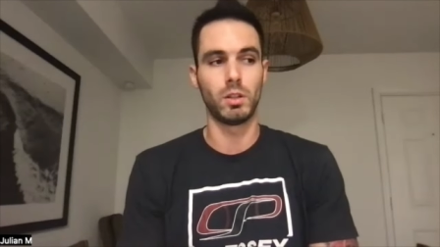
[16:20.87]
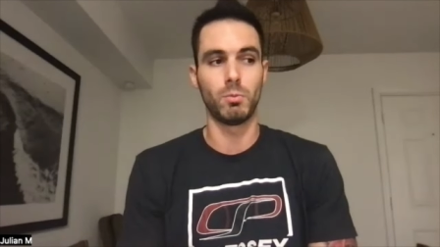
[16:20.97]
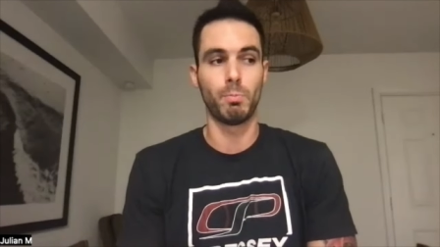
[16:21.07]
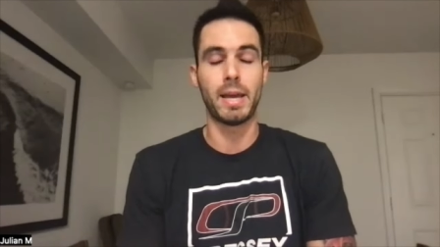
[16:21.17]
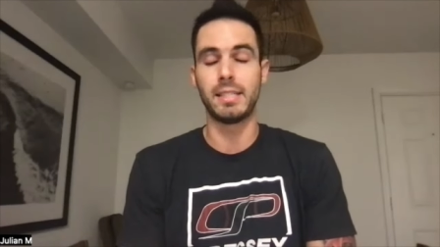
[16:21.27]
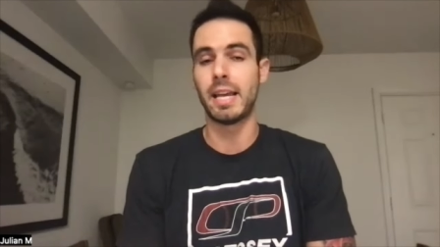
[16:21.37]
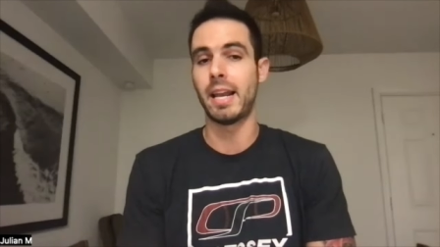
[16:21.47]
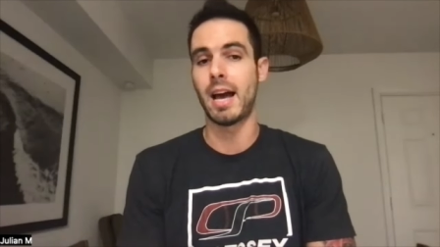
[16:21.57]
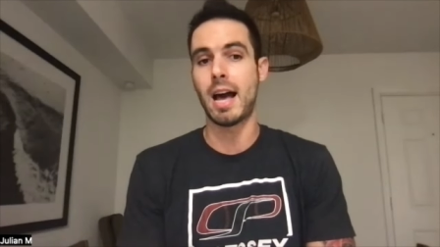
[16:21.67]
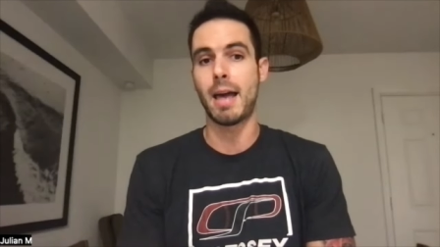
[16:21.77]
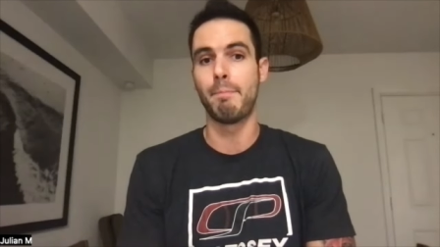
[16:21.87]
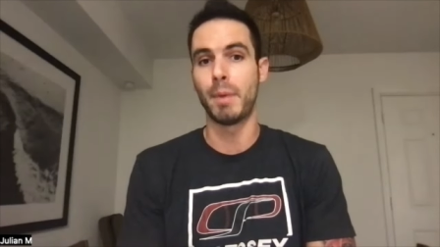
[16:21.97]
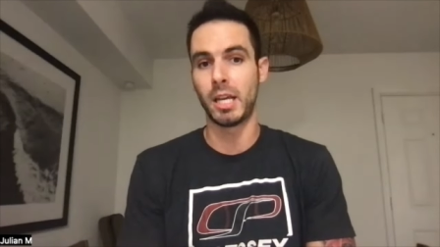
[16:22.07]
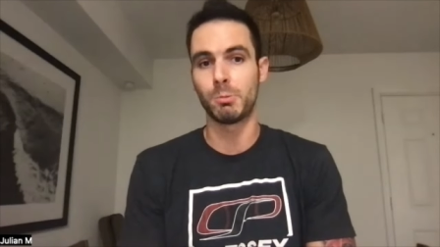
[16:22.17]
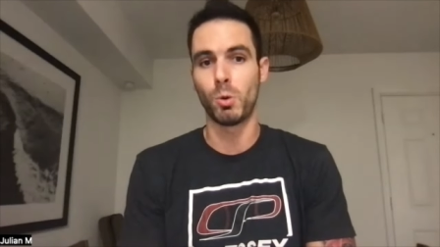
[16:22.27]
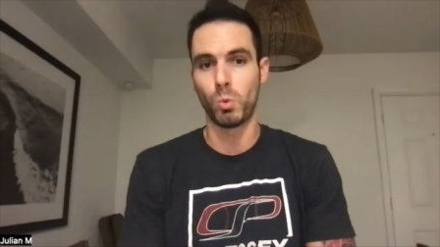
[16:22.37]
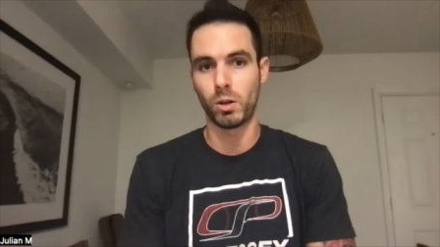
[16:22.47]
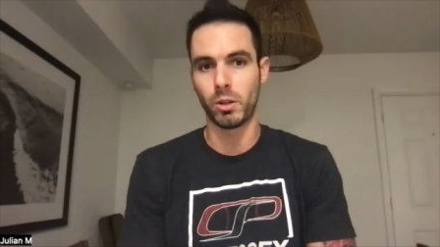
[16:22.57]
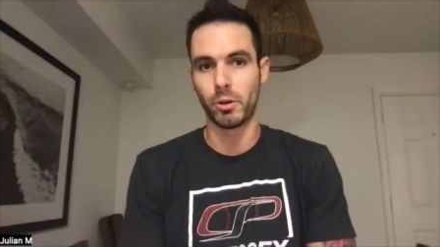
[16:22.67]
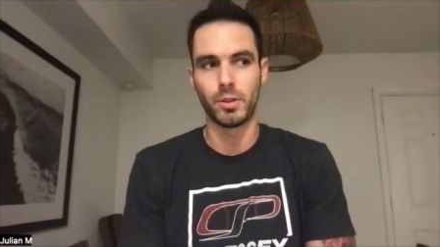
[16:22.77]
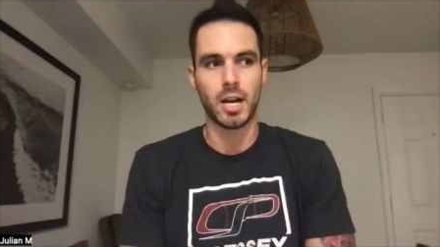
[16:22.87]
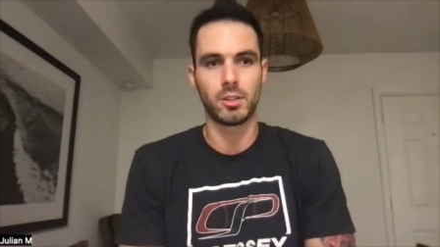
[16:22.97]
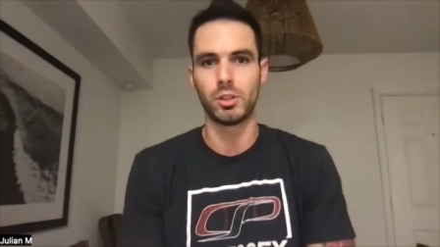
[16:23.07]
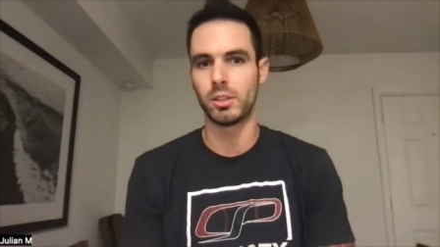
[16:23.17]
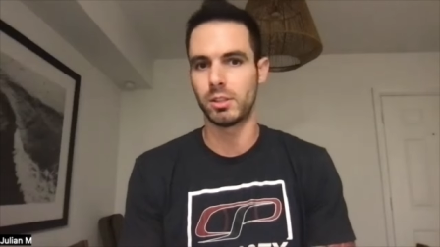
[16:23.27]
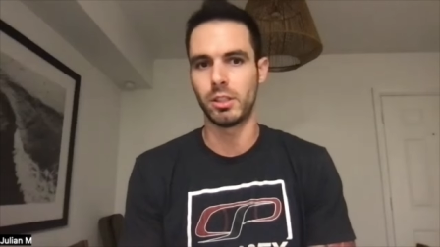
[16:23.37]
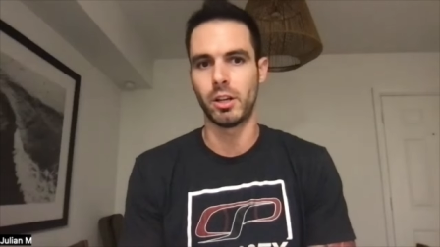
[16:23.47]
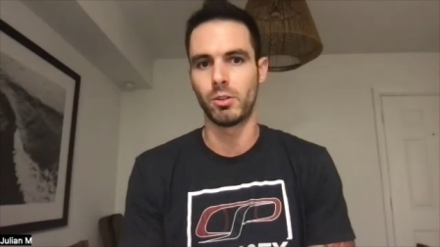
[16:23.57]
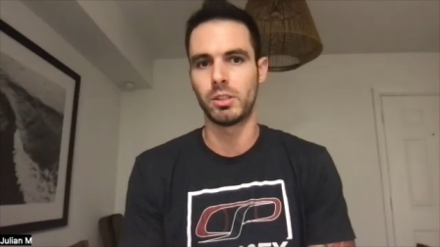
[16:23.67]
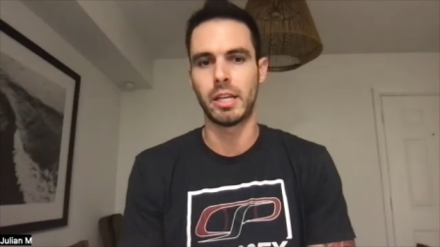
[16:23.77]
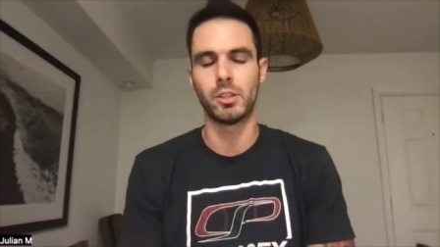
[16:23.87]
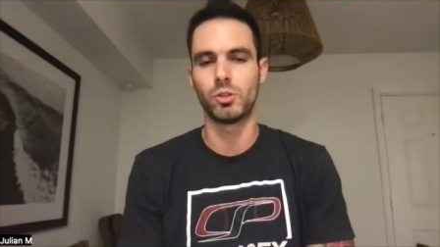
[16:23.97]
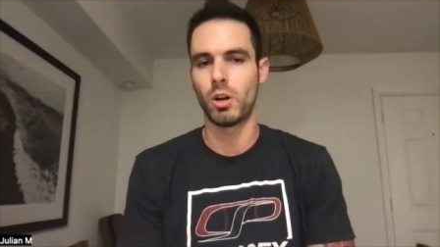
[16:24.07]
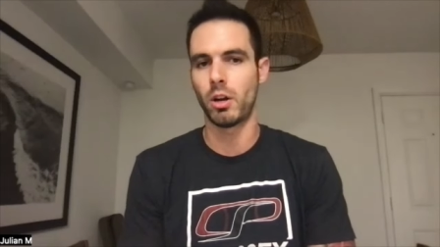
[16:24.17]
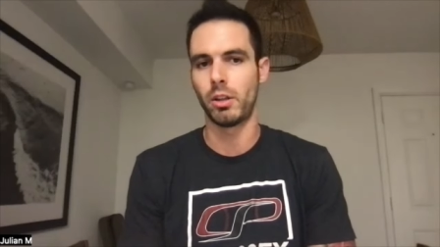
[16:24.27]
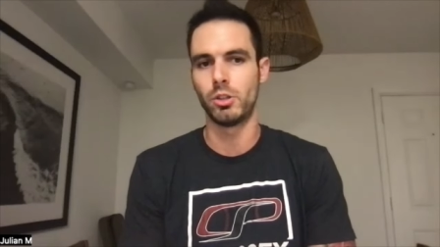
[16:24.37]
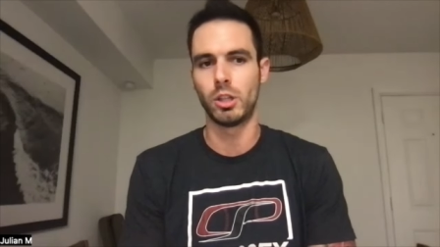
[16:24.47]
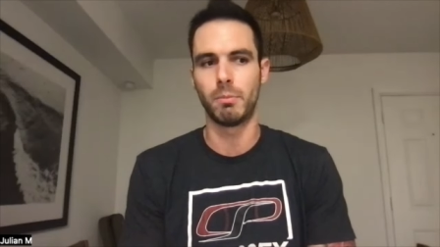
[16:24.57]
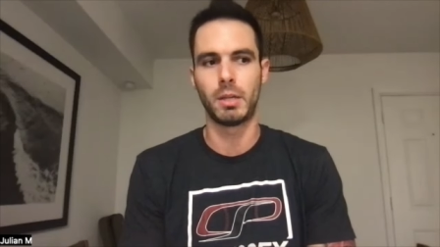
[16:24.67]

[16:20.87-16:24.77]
maintain a high baseball workload, not just you know staying strong in the gym,